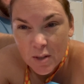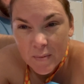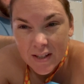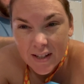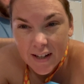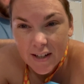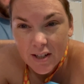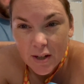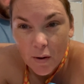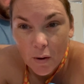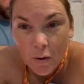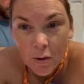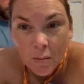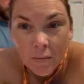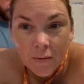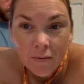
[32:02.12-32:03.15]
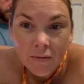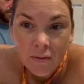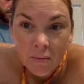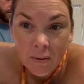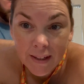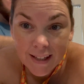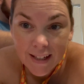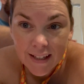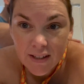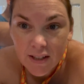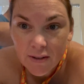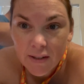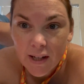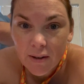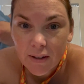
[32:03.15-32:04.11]
massage at home from what he can
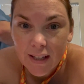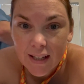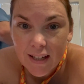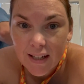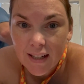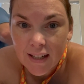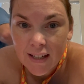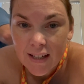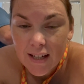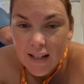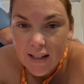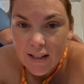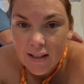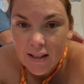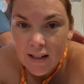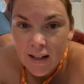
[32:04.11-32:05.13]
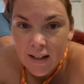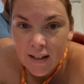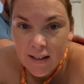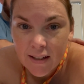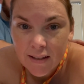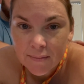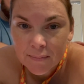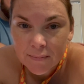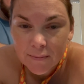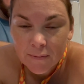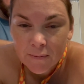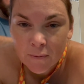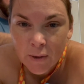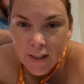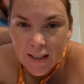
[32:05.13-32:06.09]
do. Now he um,
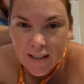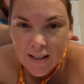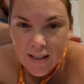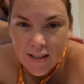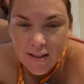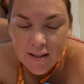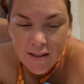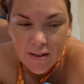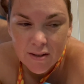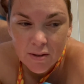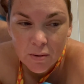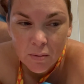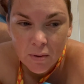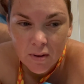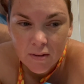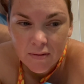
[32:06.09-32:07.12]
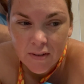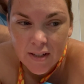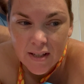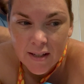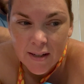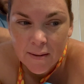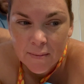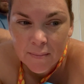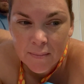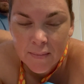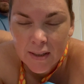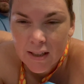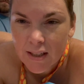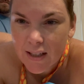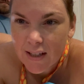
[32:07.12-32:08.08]
went to school for
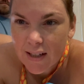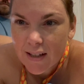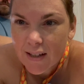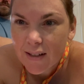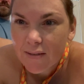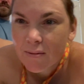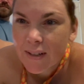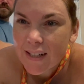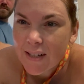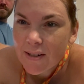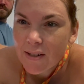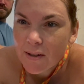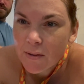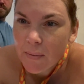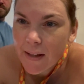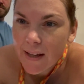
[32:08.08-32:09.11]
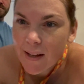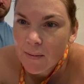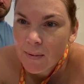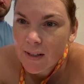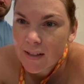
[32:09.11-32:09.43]
some, what did you do, babe?